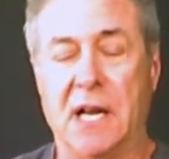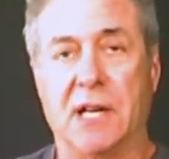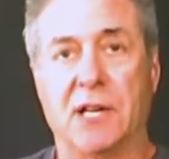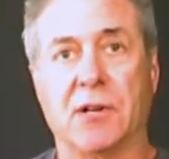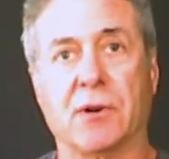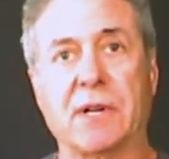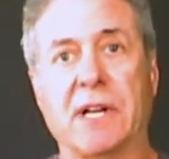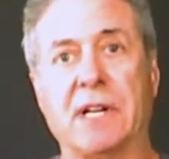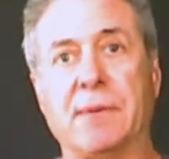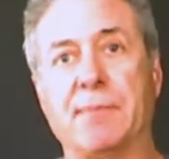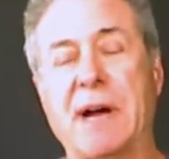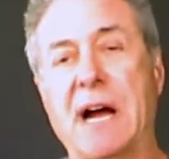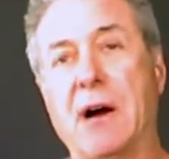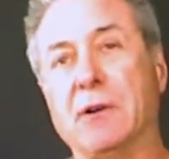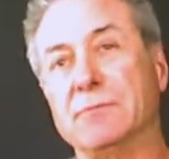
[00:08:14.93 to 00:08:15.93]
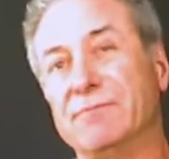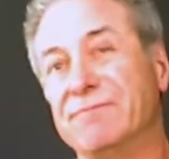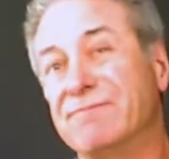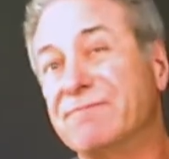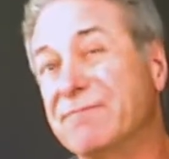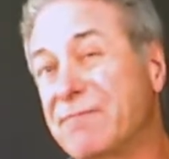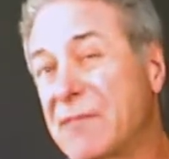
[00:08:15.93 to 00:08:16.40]
you'll get about
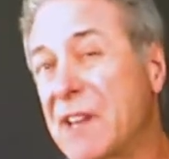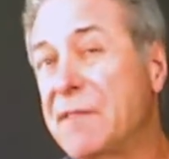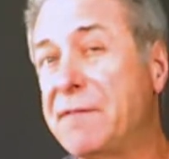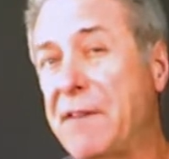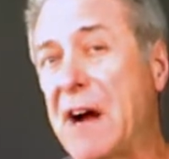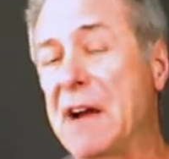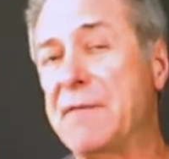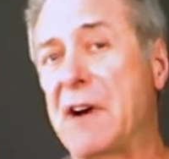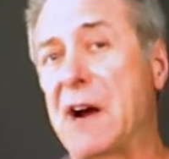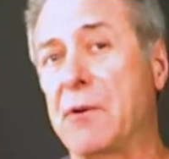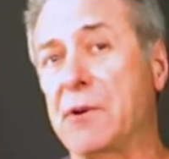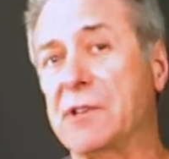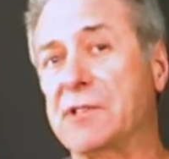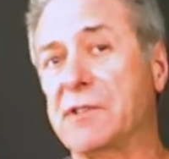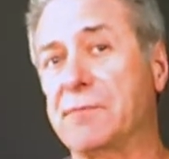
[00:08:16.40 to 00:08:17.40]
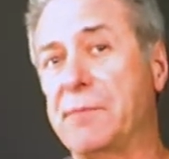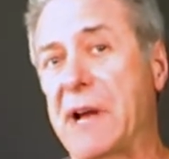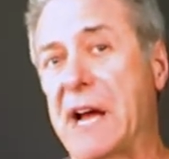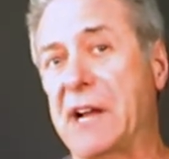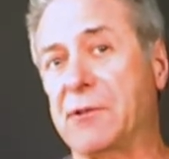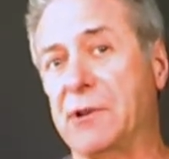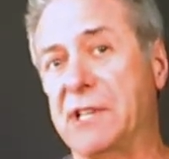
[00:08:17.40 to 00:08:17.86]
5 hours of
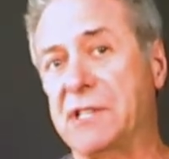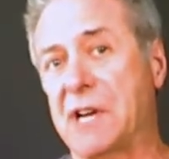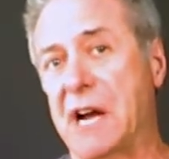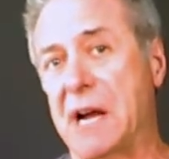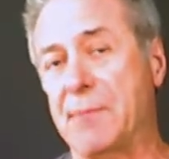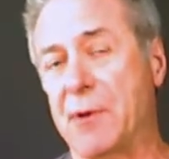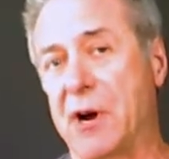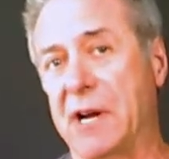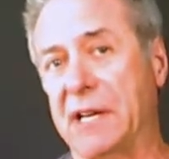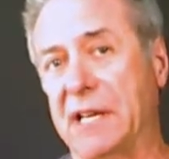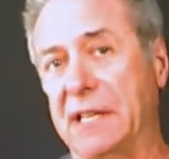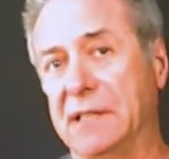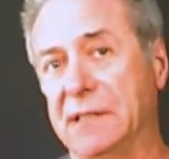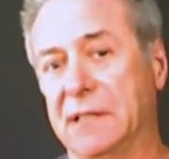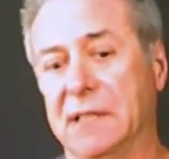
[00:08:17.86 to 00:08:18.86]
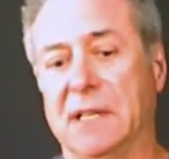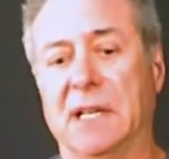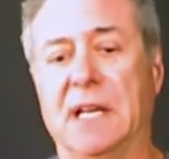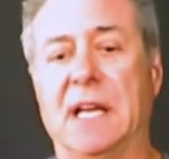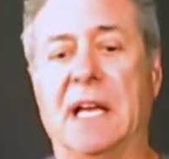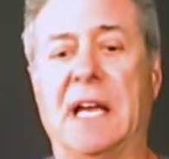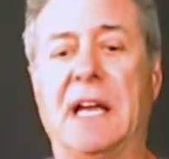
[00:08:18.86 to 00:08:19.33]
battery time on
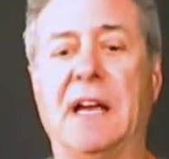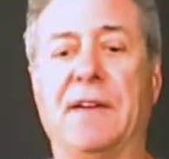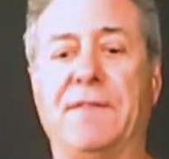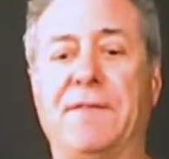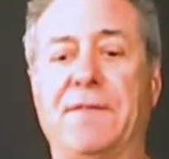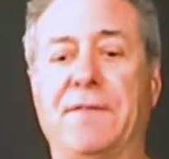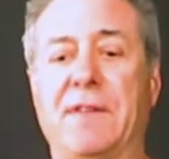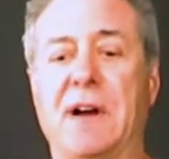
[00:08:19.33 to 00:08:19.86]
it.